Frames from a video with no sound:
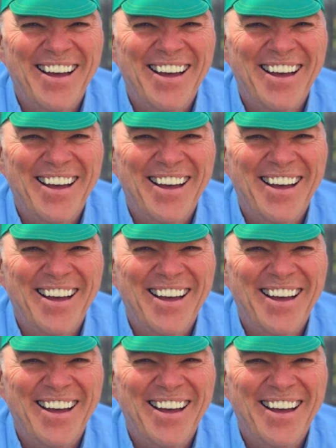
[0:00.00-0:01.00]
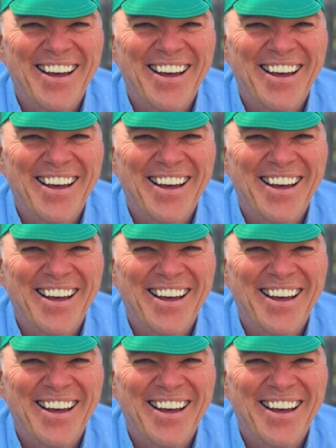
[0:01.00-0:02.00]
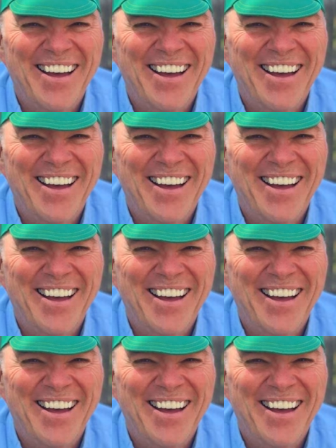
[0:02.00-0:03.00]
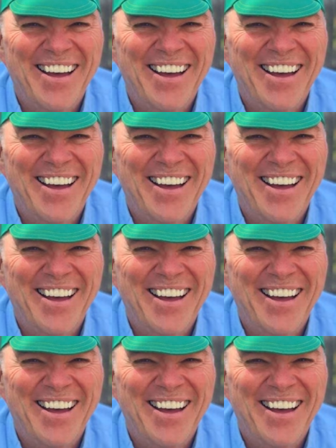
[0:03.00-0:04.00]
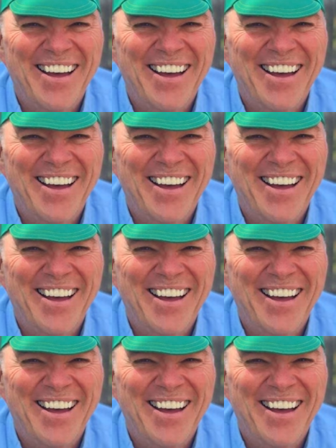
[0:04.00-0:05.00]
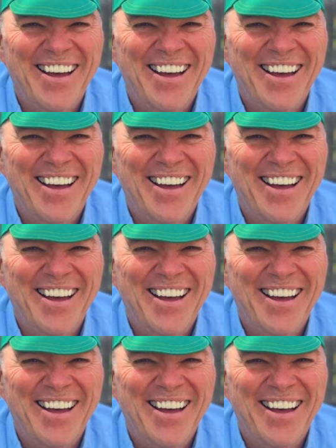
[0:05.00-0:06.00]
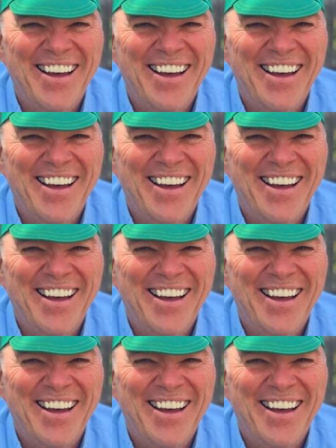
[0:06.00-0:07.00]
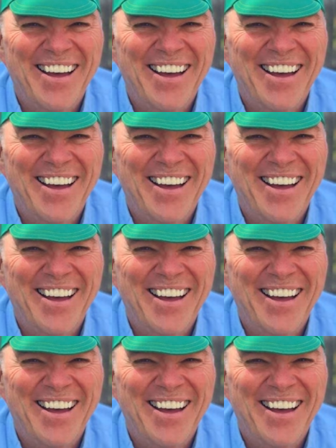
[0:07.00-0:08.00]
The face doesn't move, so there is nothing to read.